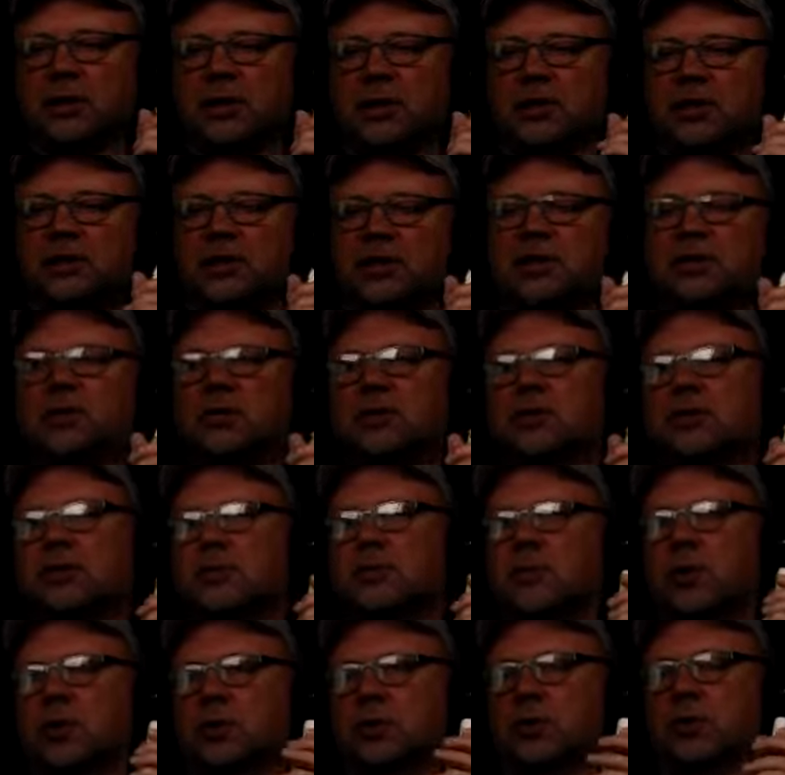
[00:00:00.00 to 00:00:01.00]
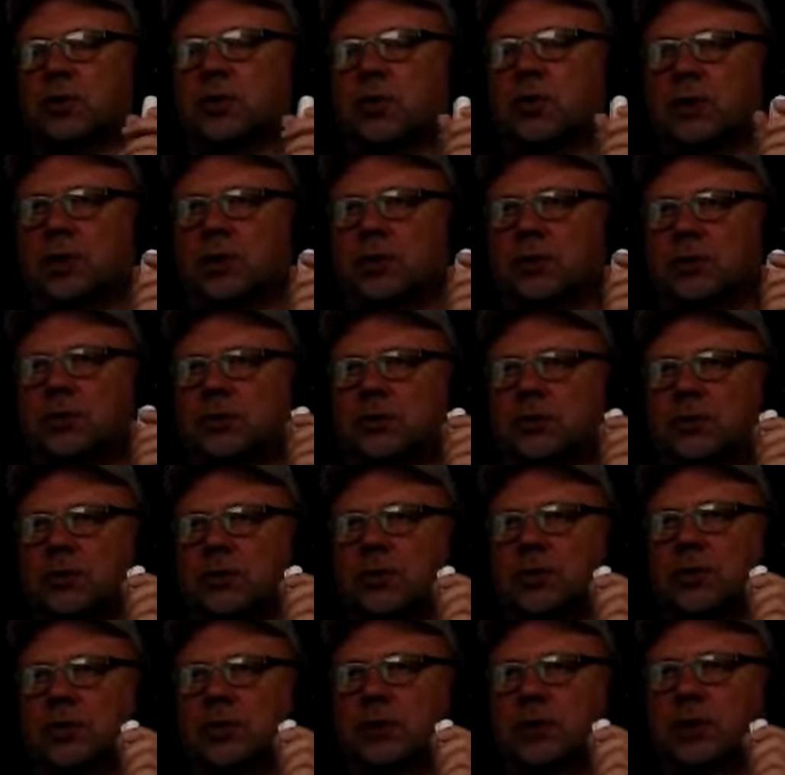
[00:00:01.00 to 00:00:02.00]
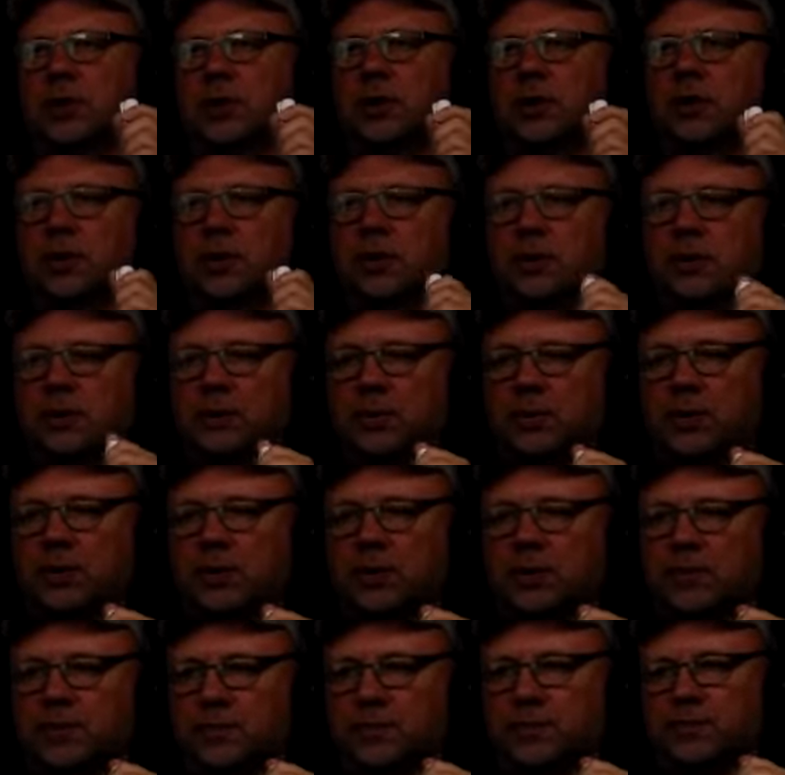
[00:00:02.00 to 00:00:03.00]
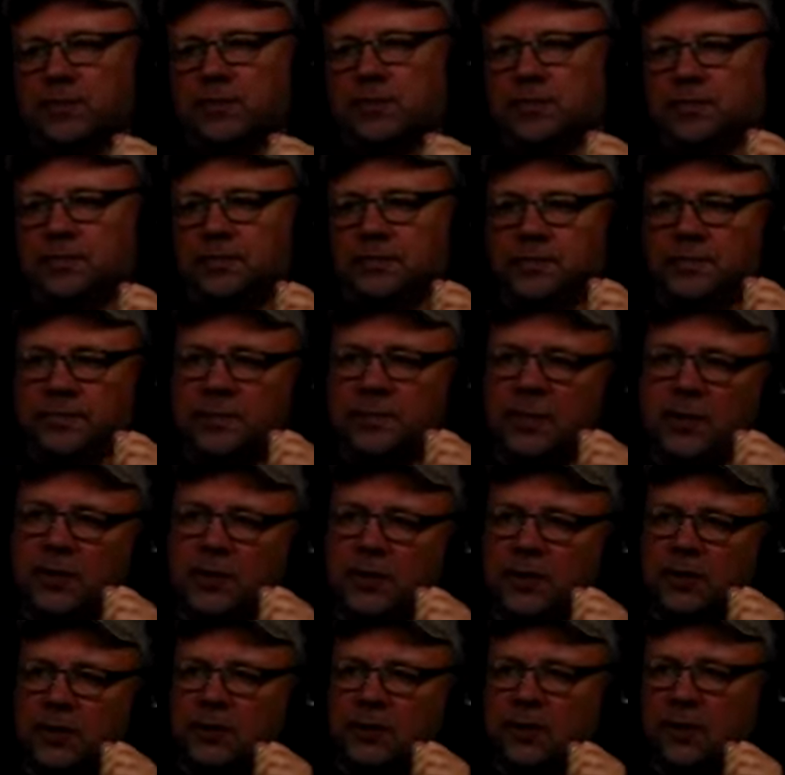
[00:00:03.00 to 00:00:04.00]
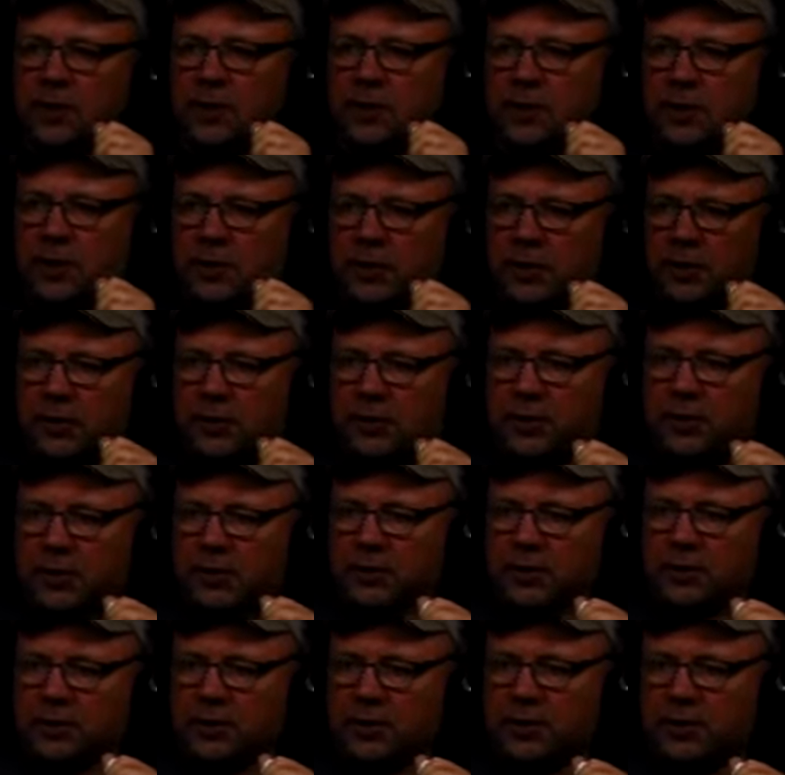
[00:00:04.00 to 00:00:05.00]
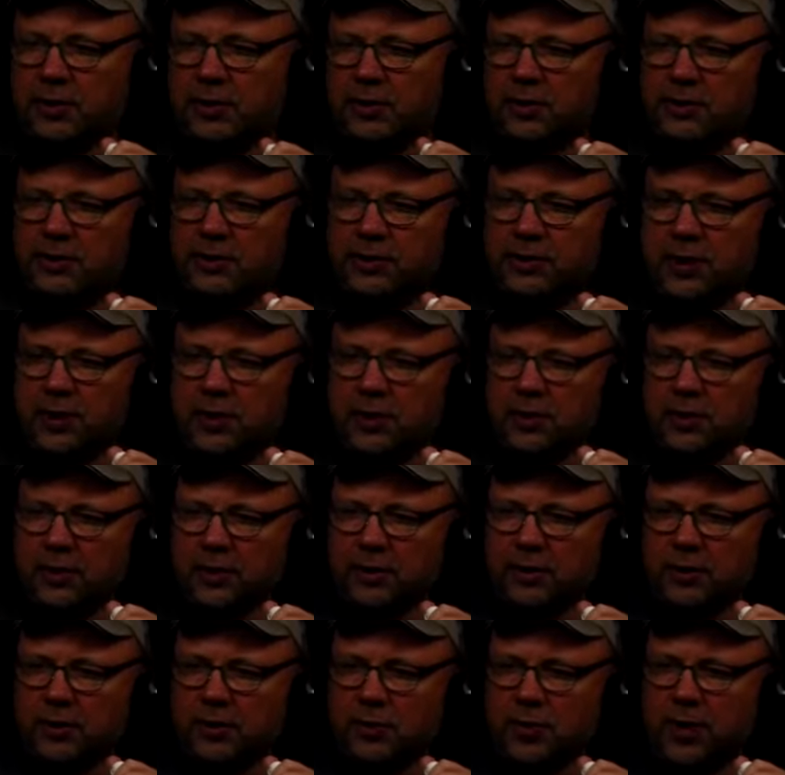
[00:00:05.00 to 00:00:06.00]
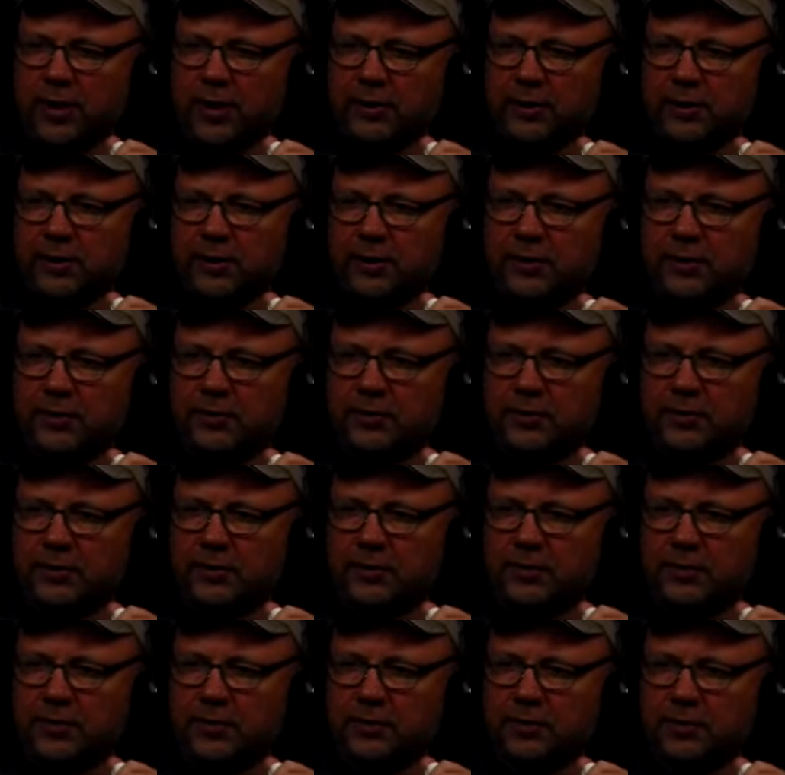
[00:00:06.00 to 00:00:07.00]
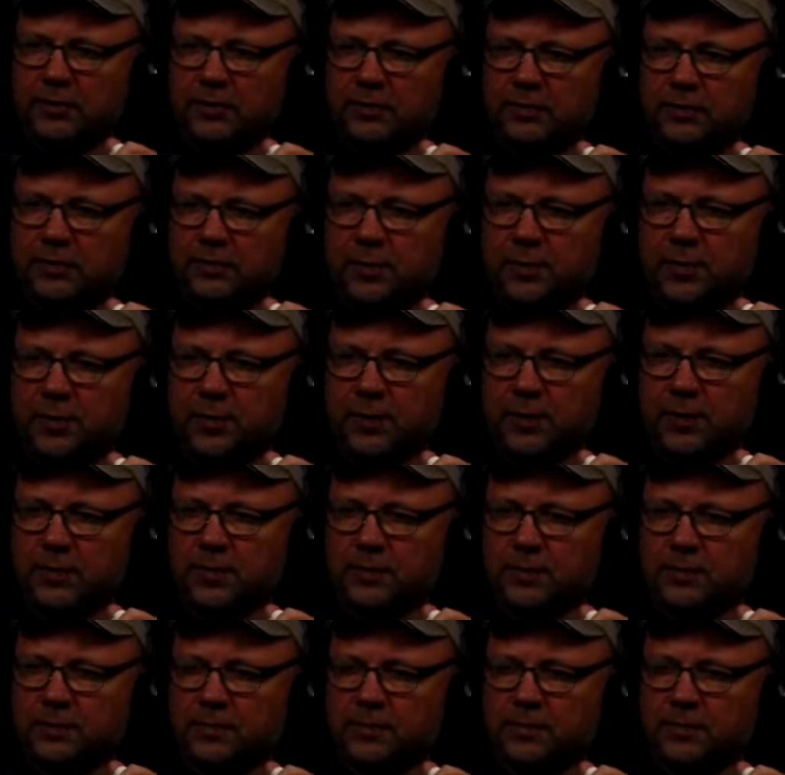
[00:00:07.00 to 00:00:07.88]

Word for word: the synchronous motor works? Well, these are the stator windings here.